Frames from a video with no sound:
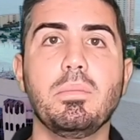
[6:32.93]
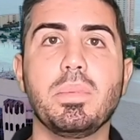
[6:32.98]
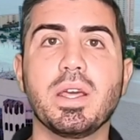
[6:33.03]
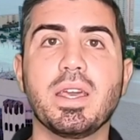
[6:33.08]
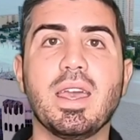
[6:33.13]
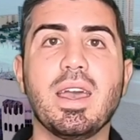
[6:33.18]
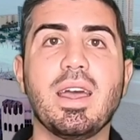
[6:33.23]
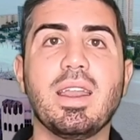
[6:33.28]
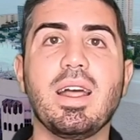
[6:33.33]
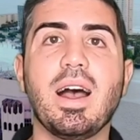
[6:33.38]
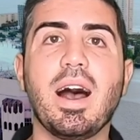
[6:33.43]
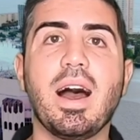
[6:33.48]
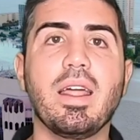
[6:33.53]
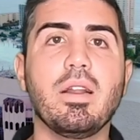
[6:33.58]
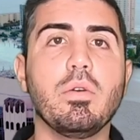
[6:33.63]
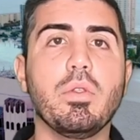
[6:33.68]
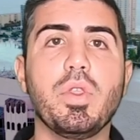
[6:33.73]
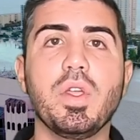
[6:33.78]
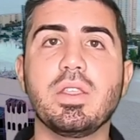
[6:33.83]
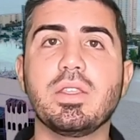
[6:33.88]
But again, I
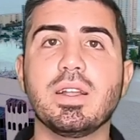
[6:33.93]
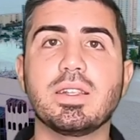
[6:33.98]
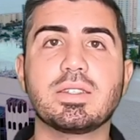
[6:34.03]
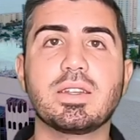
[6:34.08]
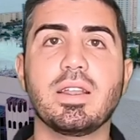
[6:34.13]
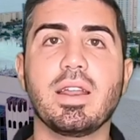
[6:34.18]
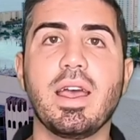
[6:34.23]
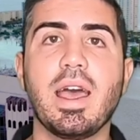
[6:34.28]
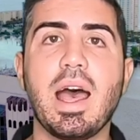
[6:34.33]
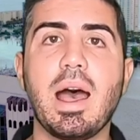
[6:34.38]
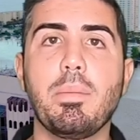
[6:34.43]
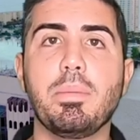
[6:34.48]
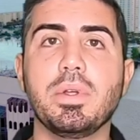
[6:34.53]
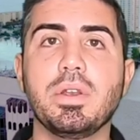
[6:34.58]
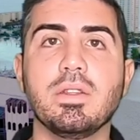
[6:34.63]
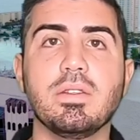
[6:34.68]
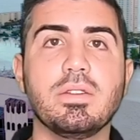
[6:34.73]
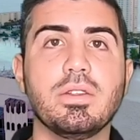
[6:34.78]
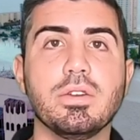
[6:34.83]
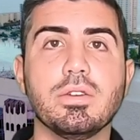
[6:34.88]
don't think that's gonna
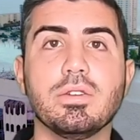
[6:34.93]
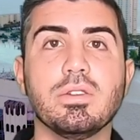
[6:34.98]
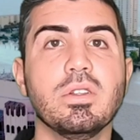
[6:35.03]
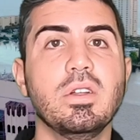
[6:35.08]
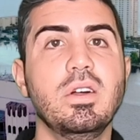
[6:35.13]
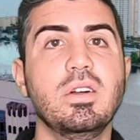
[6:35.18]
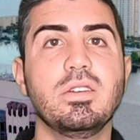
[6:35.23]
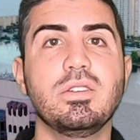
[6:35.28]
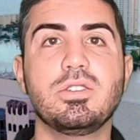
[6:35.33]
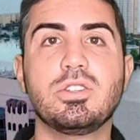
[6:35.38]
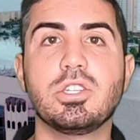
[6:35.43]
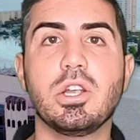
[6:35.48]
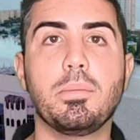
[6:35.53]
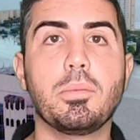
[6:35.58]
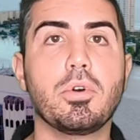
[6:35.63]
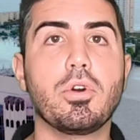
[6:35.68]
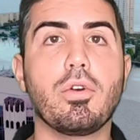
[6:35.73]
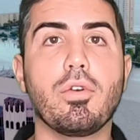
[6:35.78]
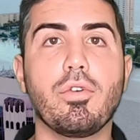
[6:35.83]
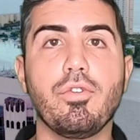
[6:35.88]
happen until
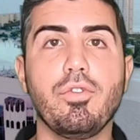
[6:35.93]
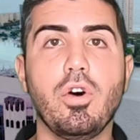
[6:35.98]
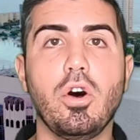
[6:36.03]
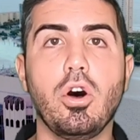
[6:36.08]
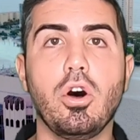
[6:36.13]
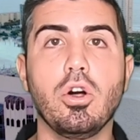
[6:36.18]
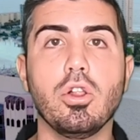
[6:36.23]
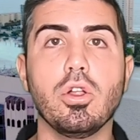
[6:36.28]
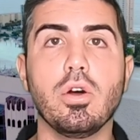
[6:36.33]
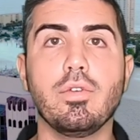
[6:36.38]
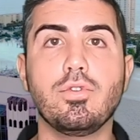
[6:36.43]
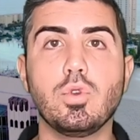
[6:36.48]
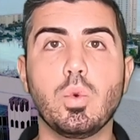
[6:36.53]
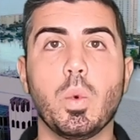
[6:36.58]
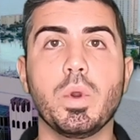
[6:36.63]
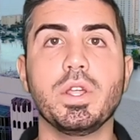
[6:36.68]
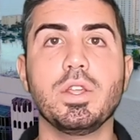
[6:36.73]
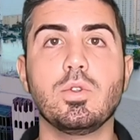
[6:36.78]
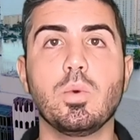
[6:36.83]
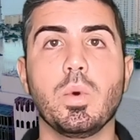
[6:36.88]
summer or fall of
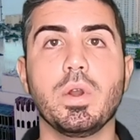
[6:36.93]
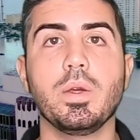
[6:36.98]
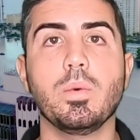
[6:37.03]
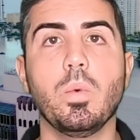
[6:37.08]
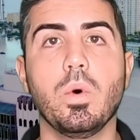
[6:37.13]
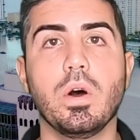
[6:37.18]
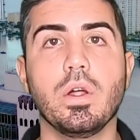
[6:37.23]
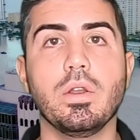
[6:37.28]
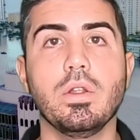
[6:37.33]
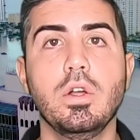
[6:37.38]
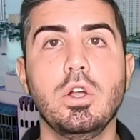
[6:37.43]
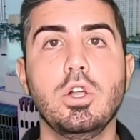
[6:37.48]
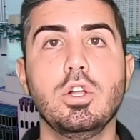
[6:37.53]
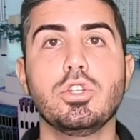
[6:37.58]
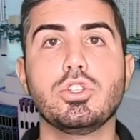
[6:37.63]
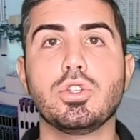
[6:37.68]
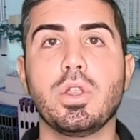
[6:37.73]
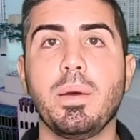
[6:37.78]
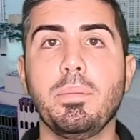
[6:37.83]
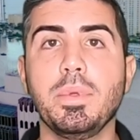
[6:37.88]

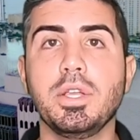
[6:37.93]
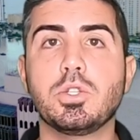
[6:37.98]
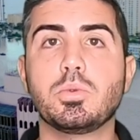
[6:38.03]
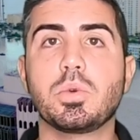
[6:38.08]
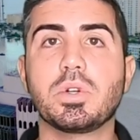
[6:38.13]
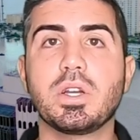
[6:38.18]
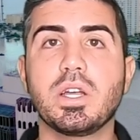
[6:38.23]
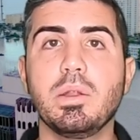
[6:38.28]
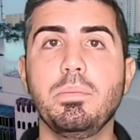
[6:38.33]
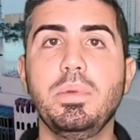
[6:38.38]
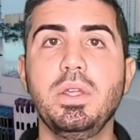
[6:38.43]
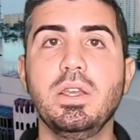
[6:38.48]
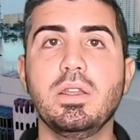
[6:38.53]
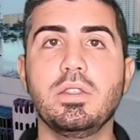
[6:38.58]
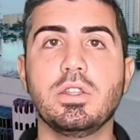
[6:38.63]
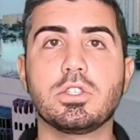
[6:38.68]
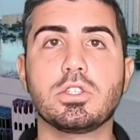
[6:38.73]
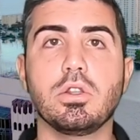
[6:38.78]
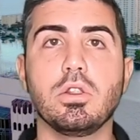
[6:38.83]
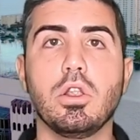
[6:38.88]
2021. So that means we're gonna be in
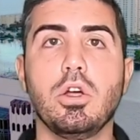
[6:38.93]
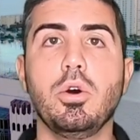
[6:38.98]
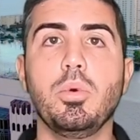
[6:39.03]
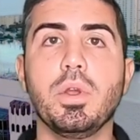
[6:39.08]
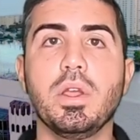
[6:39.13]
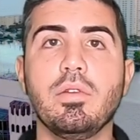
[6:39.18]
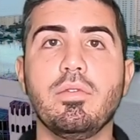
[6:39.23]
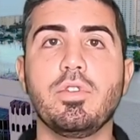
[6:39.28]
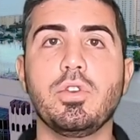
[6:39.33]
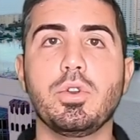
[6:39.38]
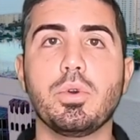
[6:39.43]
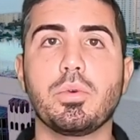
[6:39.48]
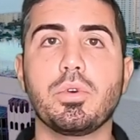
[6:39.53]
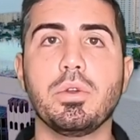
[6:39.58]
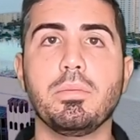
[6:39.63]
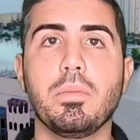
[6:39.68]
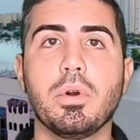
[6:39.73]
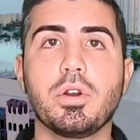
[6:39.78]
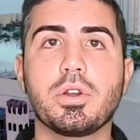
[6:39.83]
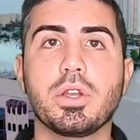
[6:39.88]
this low
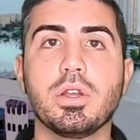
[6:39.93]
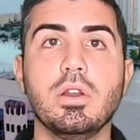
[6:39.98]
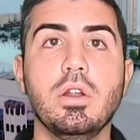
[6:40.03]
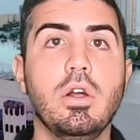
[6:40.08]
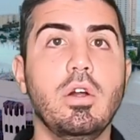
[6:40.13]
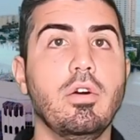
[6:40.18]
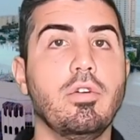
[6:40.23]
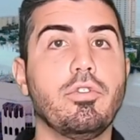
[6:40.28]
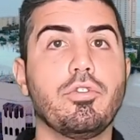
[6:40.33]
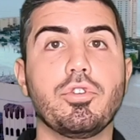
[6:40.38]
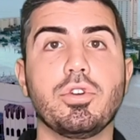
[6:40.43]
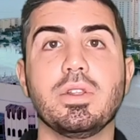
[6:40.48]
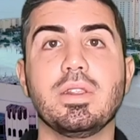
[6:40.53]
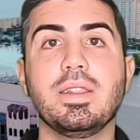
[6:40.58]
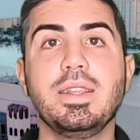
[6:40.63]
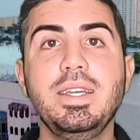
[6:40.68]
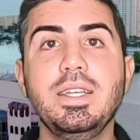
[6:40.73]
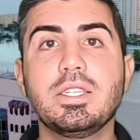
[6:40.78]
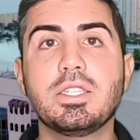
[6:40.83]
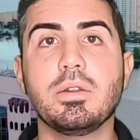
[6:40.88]
inventory market for at
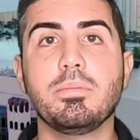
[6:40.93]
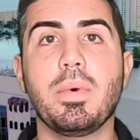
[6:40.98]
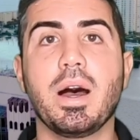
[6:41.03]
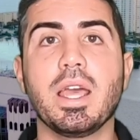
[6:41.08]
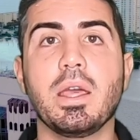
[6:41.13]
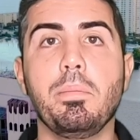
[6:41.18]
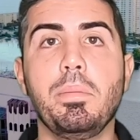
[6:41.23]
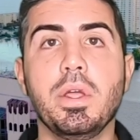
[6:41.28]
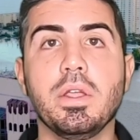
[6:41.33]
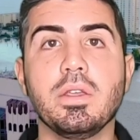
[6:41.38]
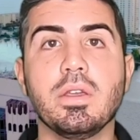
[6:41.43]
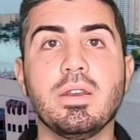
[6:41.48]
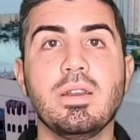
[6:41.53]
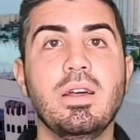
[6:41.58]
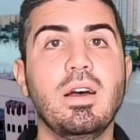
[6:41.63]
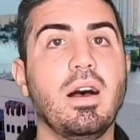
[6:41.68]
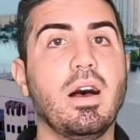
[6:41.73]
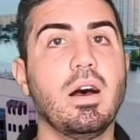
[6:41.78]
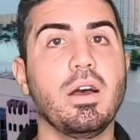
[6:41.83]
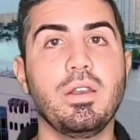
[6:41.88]
least, in my
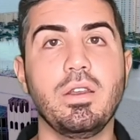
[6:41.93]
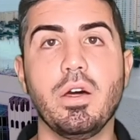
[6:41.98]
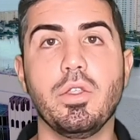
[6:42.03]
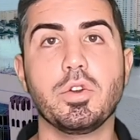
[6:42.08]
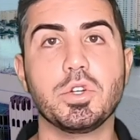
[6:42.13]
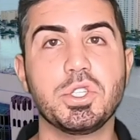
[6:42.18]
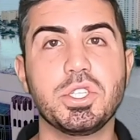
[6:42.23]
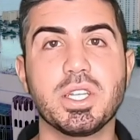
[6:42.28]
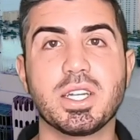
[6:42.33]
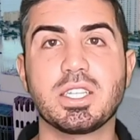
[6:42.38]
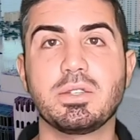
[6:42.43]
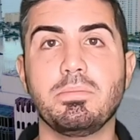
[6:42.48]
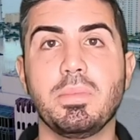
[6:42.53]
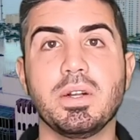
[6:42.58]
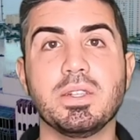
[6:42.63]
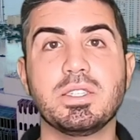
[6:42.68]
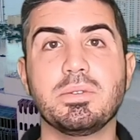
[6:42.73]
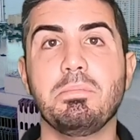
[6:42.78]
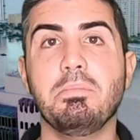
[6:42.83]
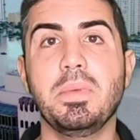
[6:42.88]
opinion, another 6
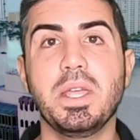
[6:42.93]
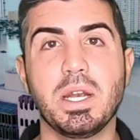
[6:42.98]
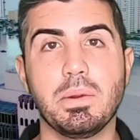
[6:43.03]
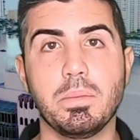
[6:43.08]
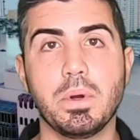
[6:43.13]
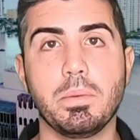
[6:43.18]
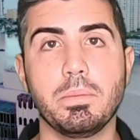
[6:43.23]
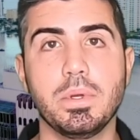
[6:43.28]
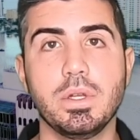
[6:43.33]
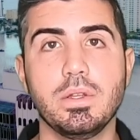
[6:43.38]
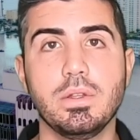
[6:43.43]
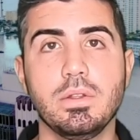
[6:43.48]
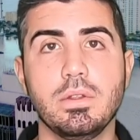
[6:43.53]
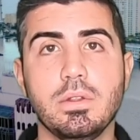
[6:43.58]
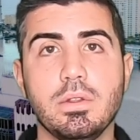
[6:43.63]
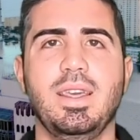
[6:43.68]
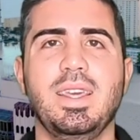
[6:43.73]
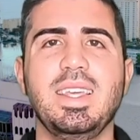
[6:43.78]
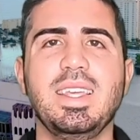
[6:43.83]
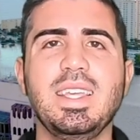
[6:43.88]
months minimum.